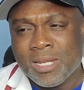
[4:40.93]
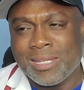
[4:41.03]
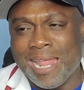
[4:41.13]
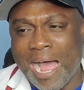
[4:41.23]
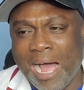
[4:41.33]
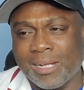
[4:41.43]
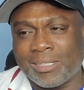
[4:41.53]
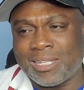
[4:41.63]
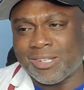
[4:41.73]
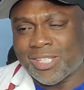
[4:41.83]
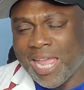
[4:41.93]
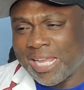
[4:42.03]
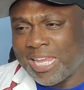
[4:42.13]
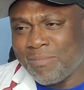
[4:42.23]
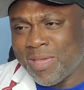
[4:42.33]
Now, the
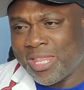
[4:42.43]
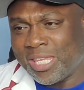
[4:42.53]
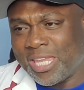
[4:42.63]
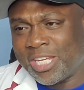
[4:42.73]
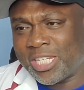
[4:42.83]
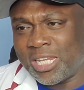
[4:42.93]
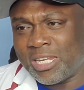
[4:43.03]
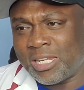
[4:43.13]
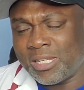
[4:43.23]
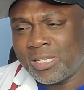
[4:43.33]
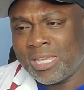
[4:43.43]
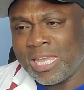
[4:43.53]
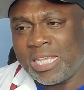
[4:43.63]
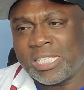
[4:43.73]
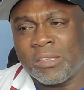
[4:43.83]
second medication
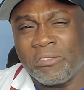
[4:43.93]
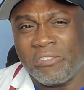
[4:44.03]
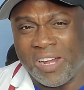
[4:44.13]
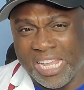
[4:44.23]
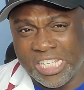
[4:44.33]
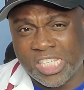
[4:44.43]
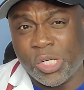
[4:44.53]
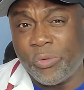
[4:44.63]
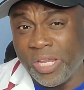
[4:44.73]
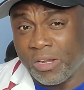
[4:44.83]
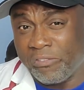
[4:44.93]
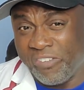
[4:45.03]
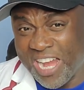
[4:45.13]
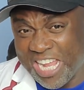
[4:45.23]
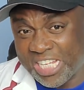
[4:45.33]
is Flexeril.
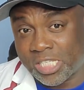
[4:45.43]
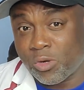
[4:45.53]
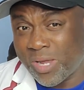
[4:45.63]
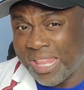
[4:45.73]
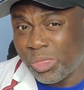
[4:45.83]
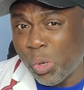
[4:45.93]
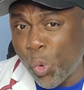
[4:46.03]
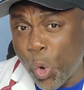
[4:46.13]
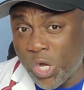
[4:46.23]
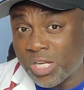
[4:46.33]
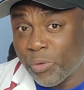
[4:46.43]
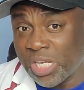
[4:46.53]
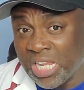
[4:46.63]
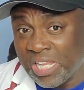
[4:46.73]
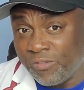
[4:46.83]
Flex. Look at the word when
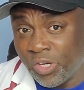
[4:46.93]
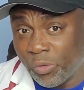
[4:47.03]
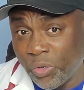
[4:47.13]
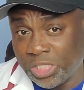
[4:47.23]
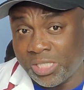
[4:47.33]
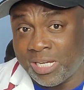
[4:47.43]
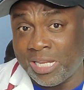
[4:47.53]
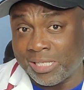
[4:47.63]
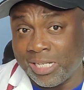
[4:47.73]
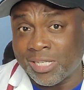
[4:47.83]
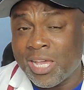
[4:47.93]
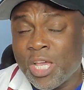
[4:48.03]
they give you the question in English.